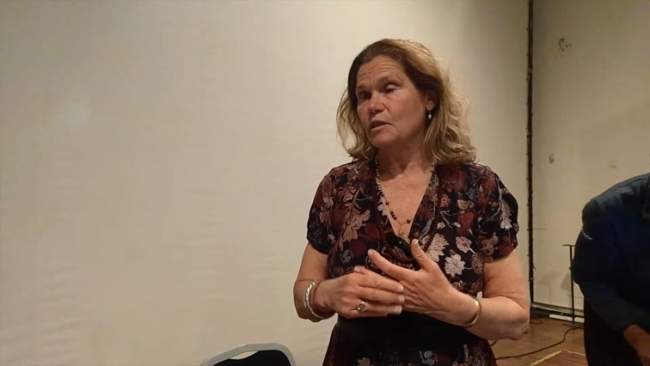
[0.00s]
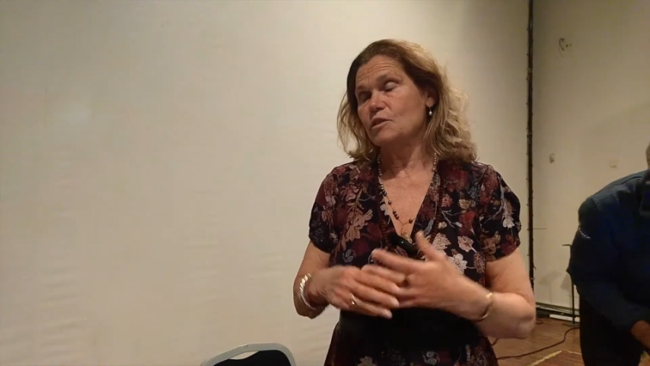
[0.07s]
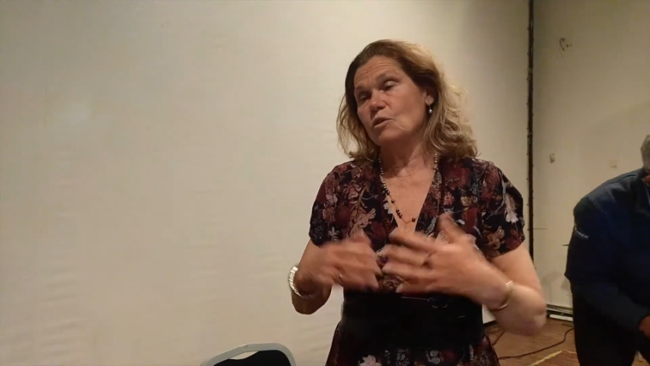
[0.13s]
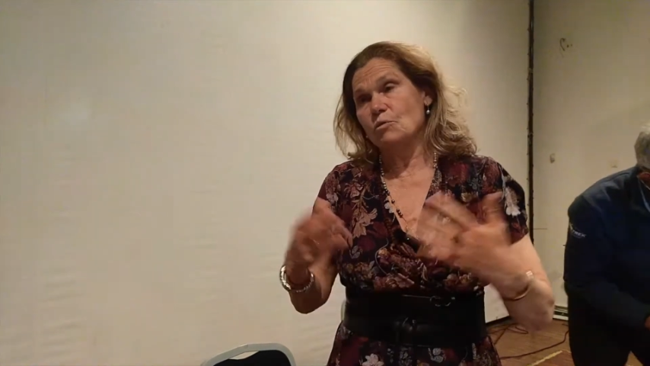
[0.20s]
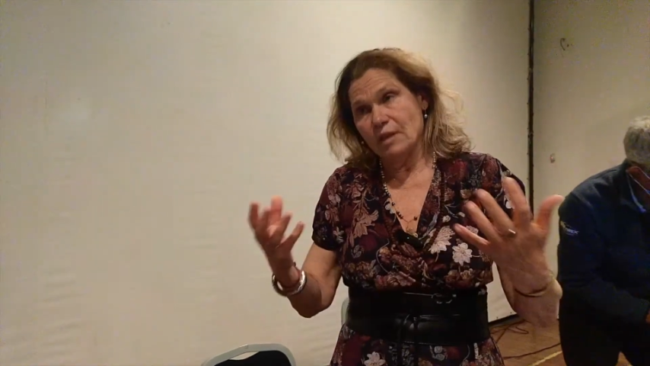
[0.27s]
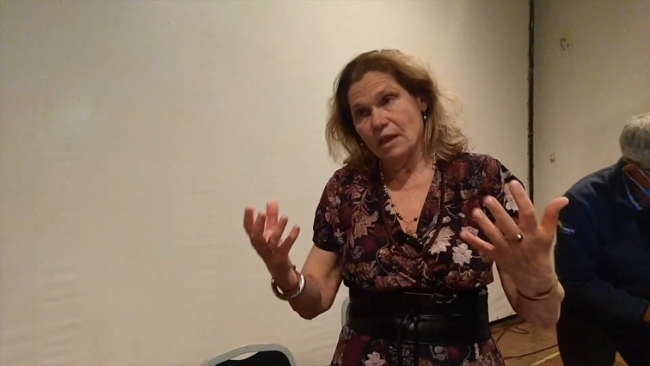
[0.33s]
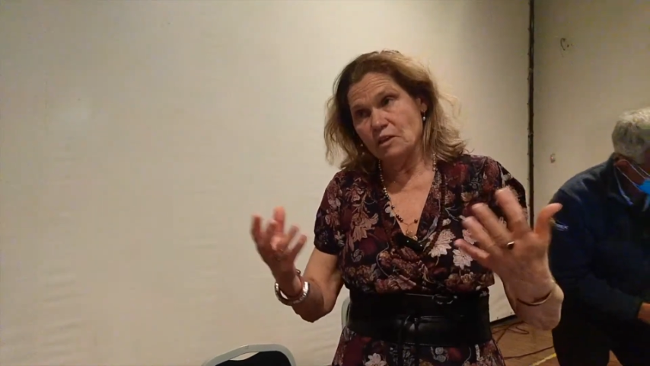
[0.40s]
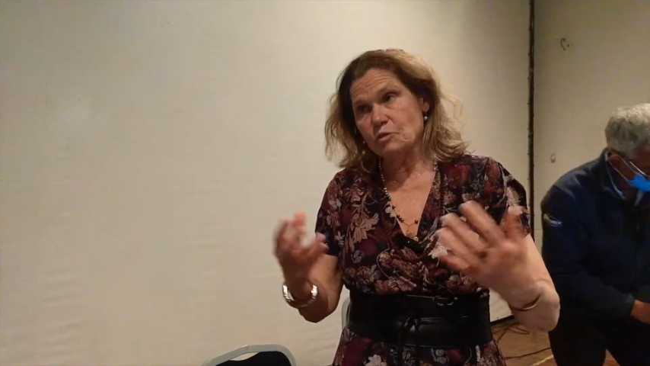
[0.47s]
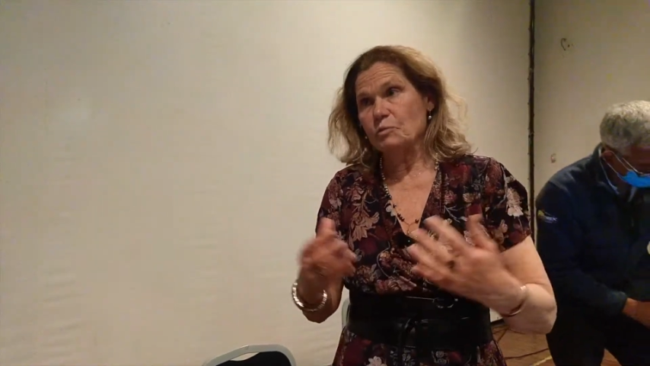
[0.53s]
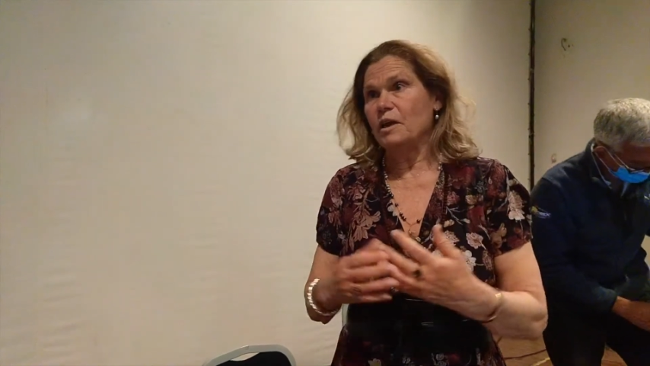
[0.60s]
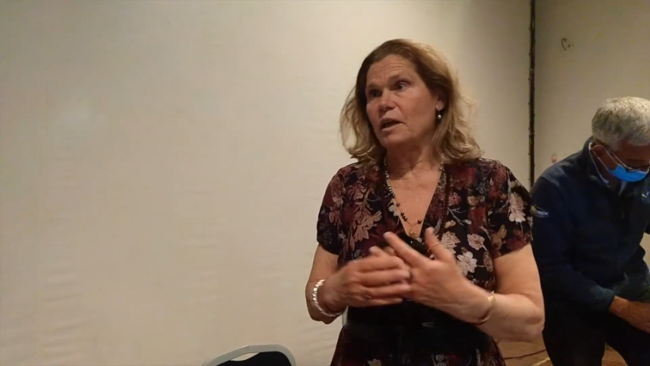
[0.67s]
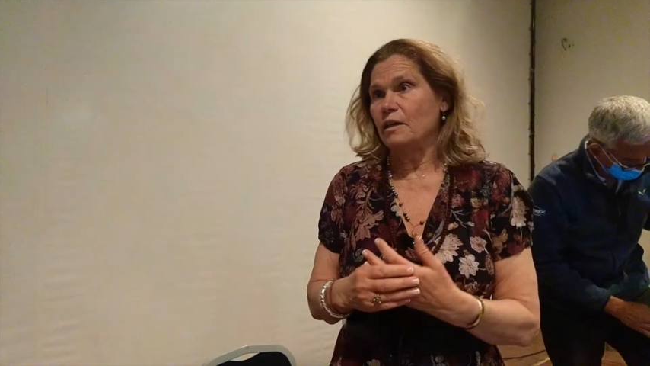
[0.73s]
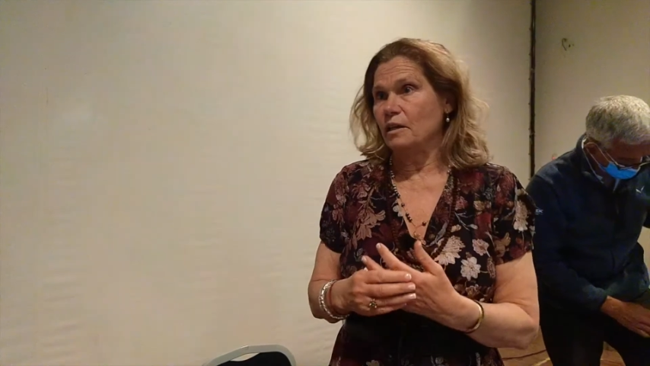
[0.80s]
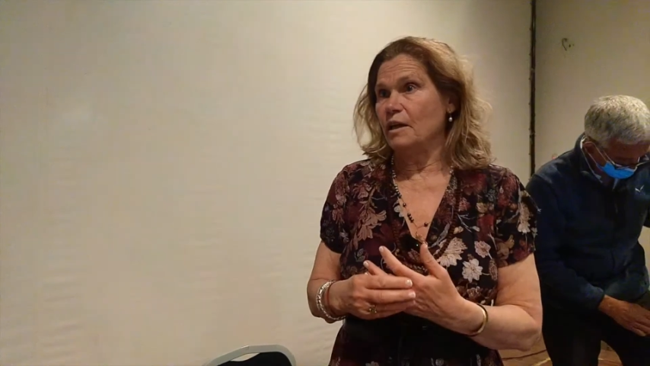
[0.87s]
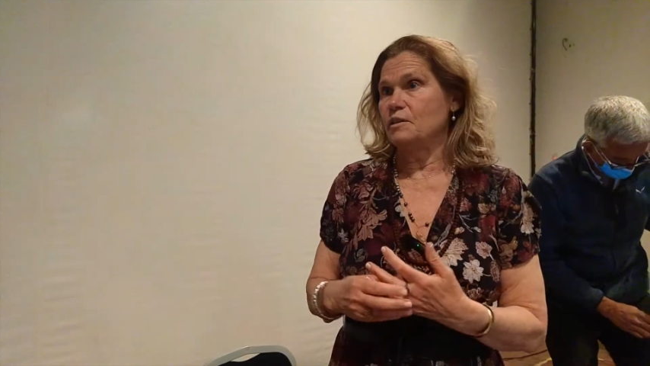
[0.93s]
So that's
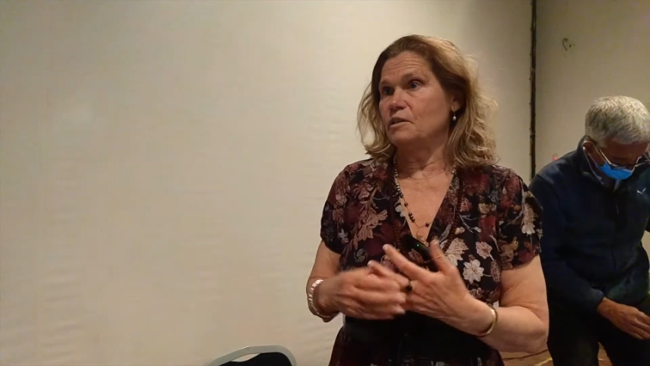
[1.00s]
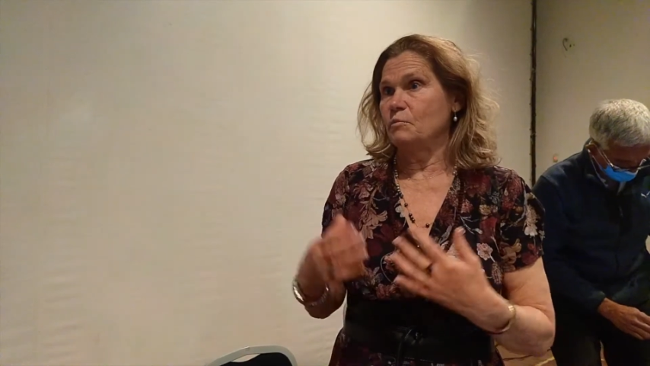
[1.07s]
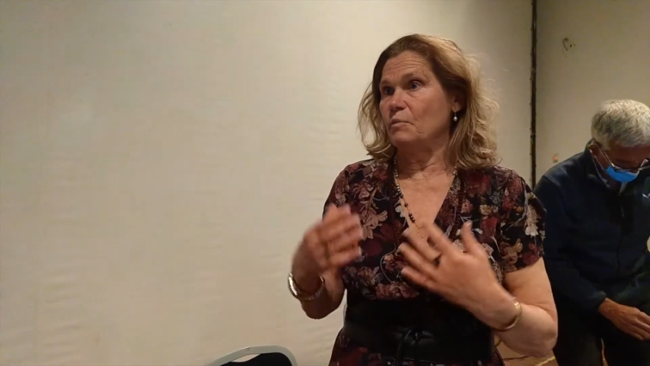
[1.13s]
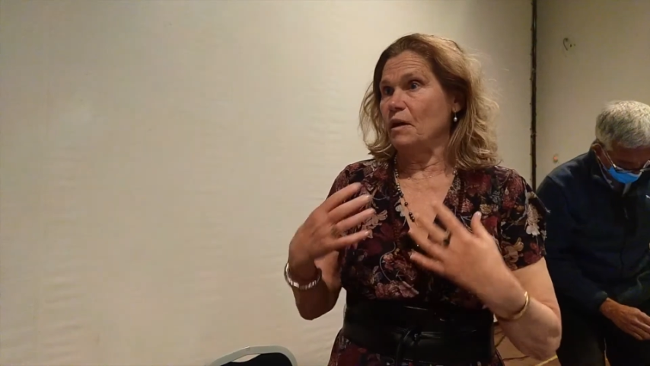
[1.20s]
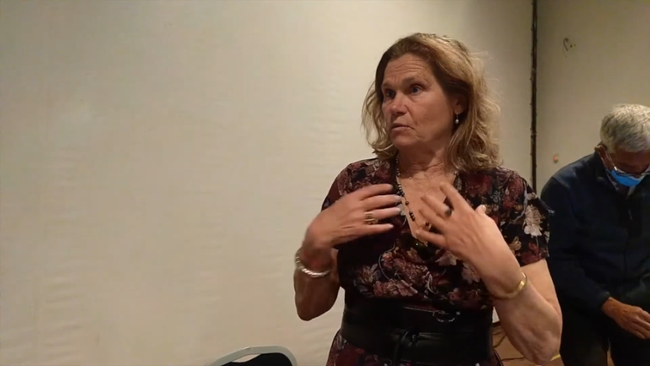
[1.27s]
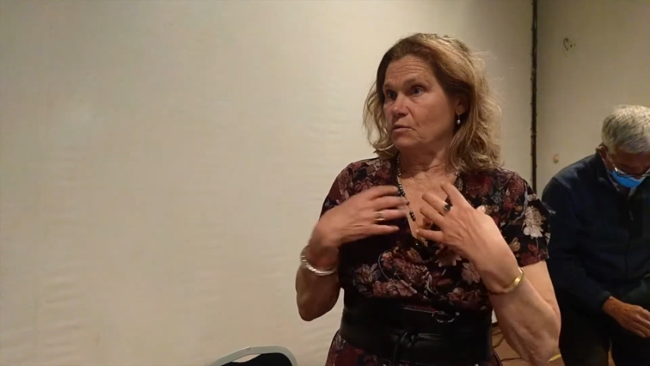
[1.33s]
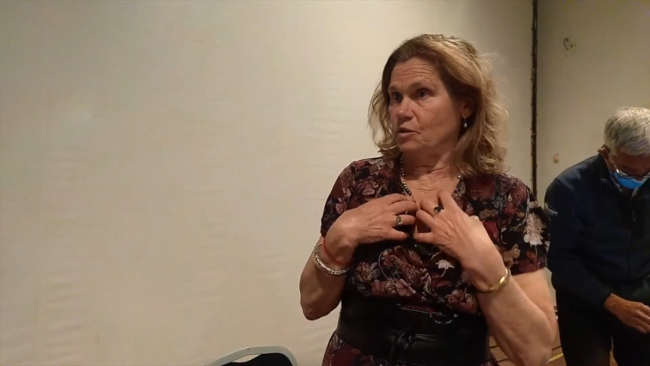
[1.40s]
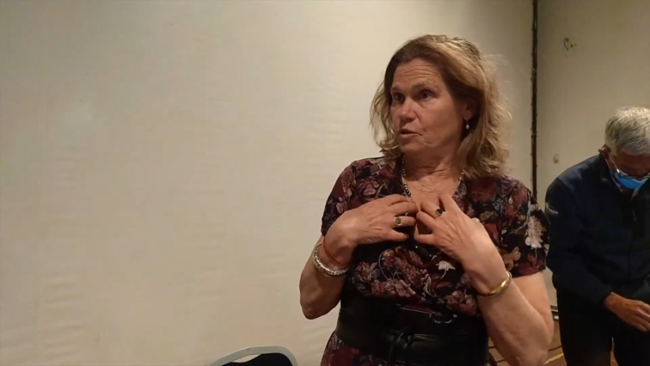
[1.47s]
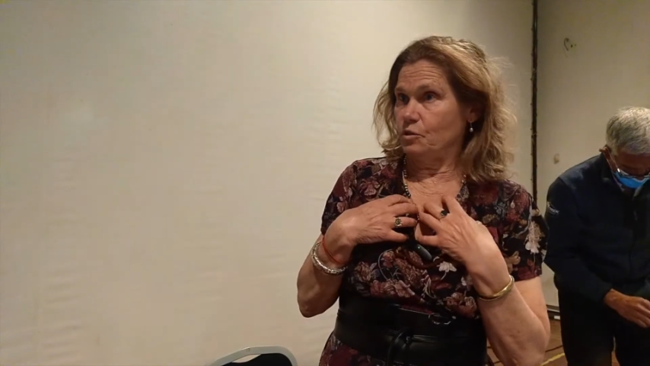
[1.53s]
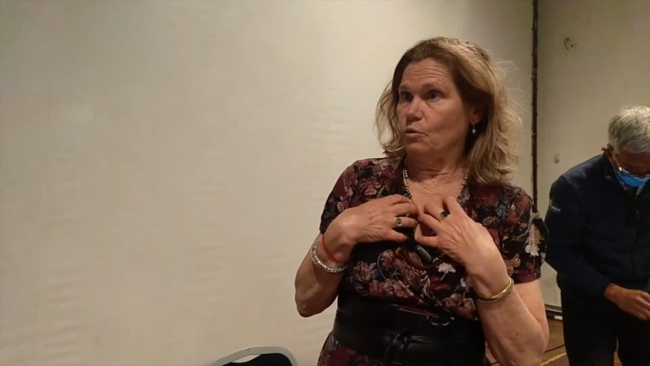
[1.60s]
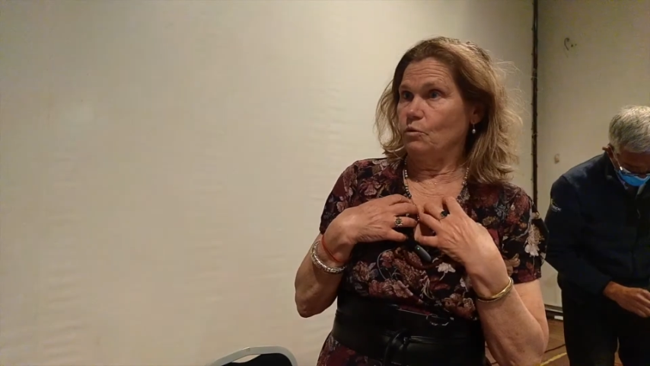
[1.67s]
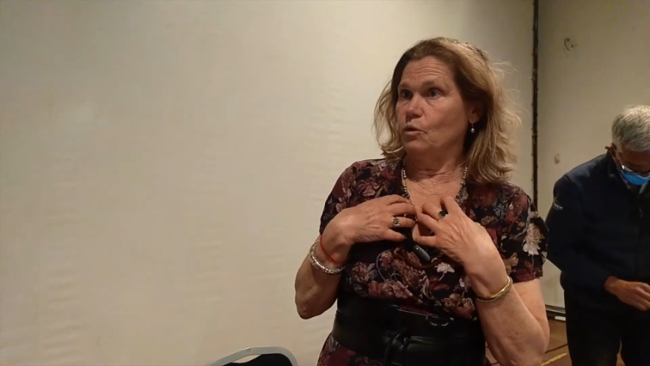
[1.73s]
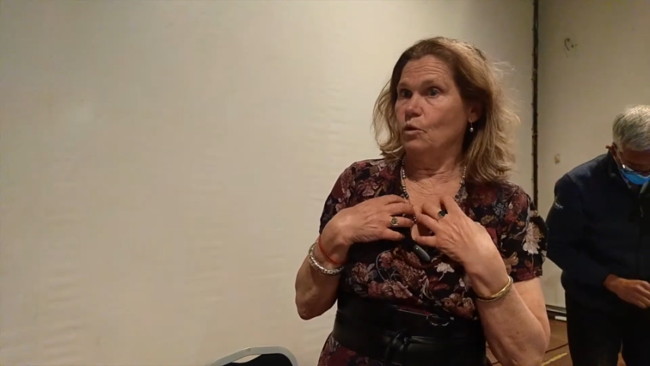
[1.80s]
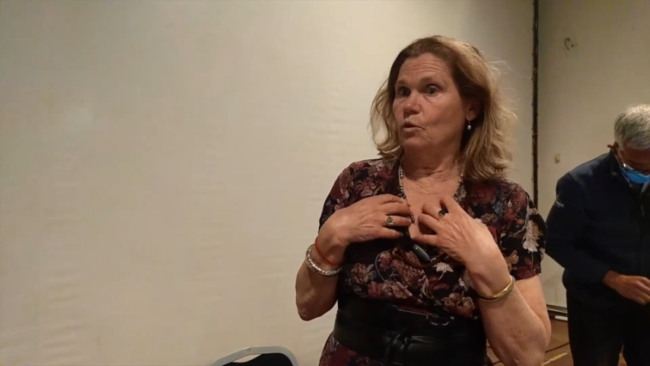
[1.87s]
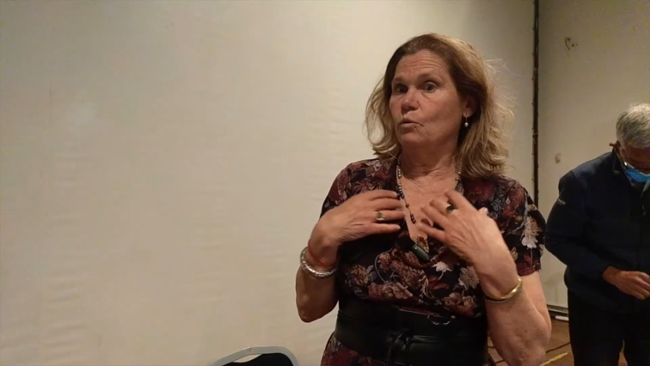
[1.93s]
what I liked about
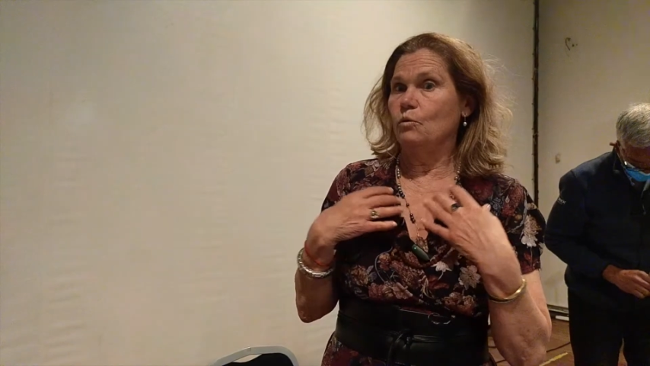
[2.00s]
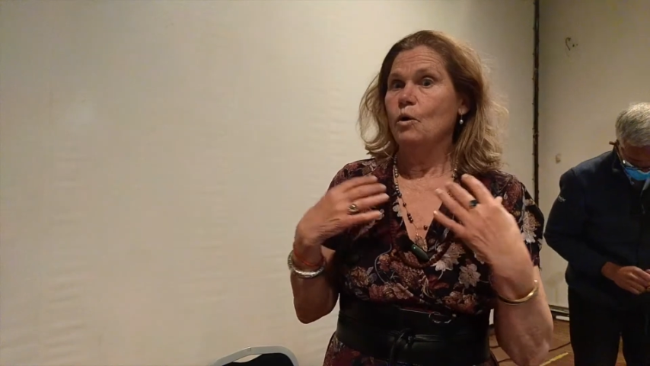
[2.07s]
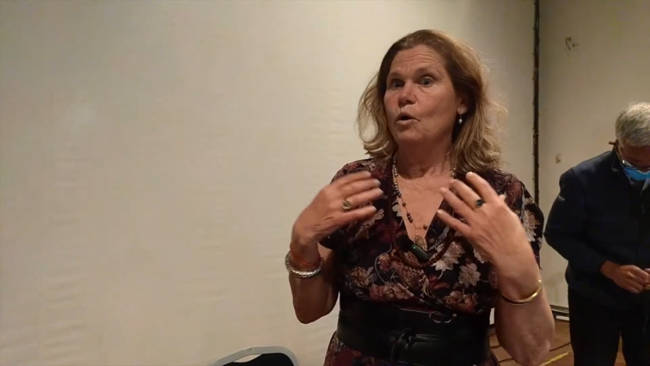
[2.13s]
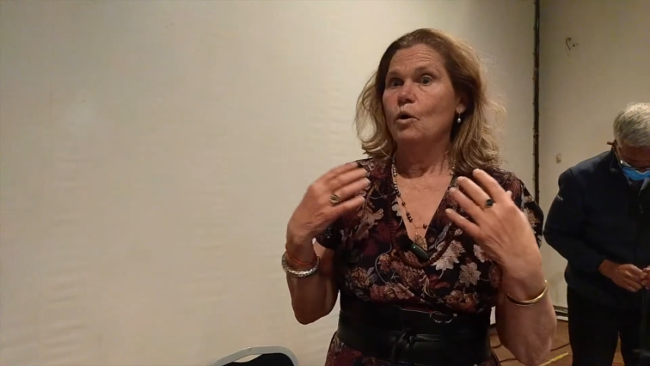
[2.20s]
solo